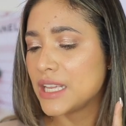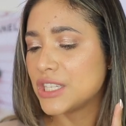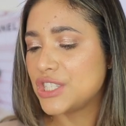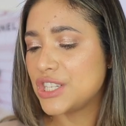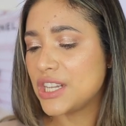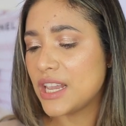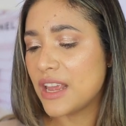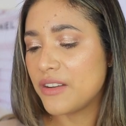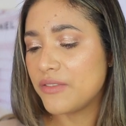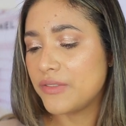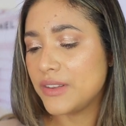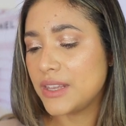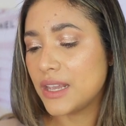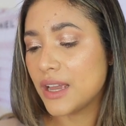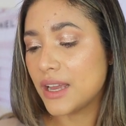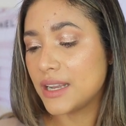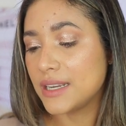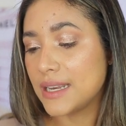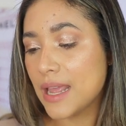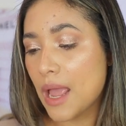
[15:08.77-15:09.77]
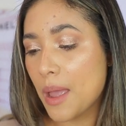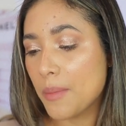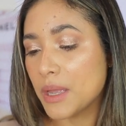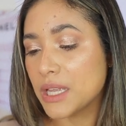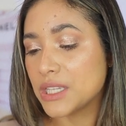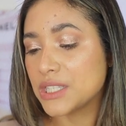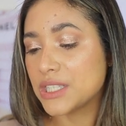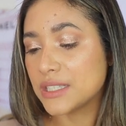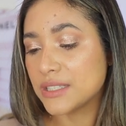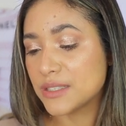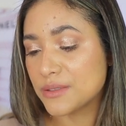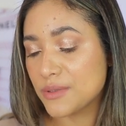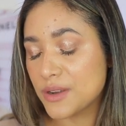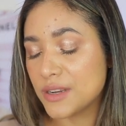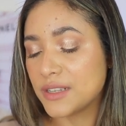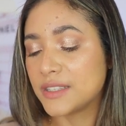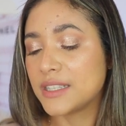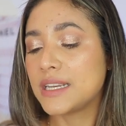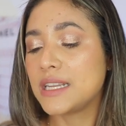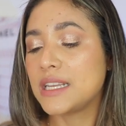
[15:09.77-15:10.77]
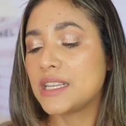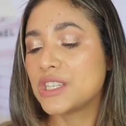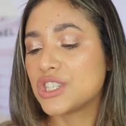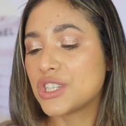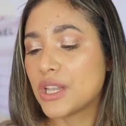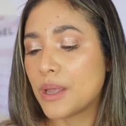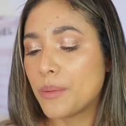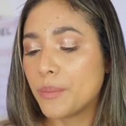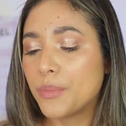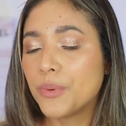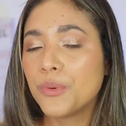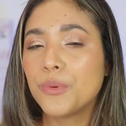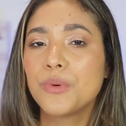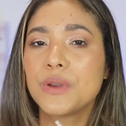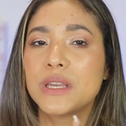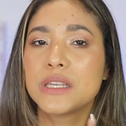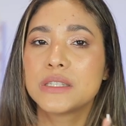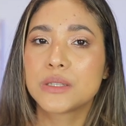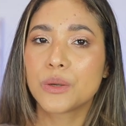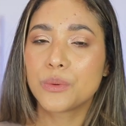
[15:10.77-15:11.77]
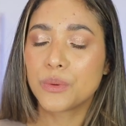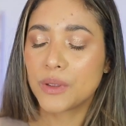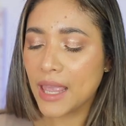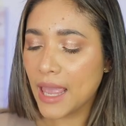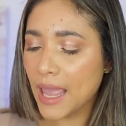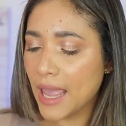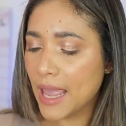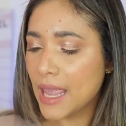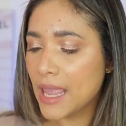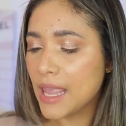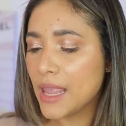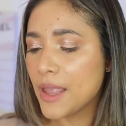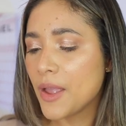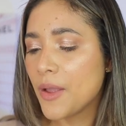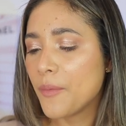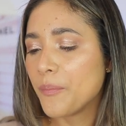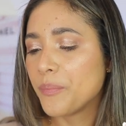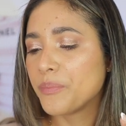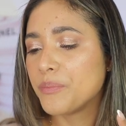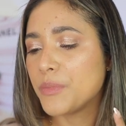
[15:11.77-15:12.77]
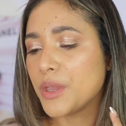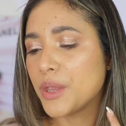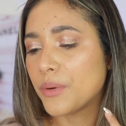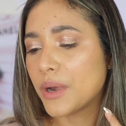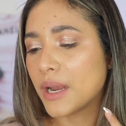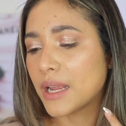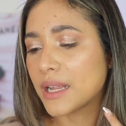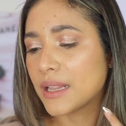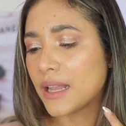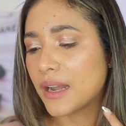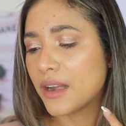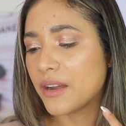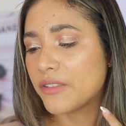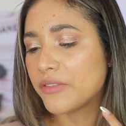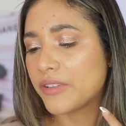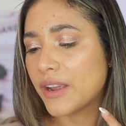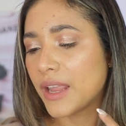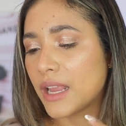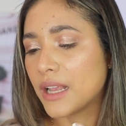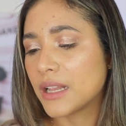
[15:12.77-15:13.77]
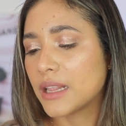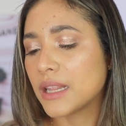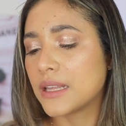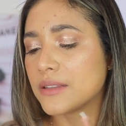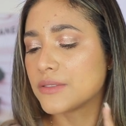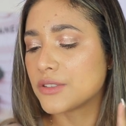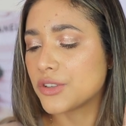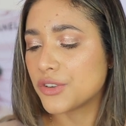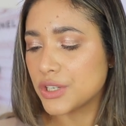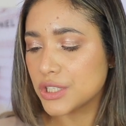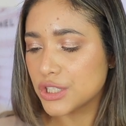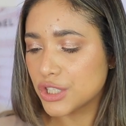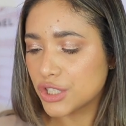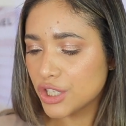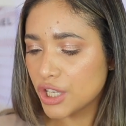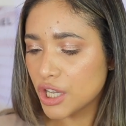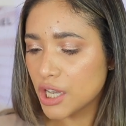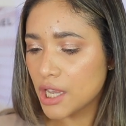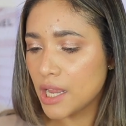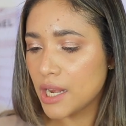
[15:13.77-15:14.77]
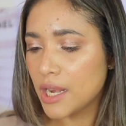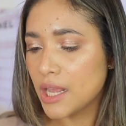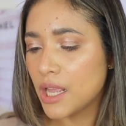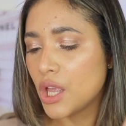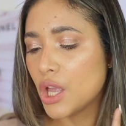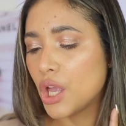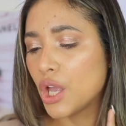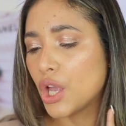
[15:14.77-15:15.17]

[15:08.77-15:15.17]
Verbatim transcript: JVN Undamaged Strengthening Shampoo is okay. Mira Clarifying Cleanser is good.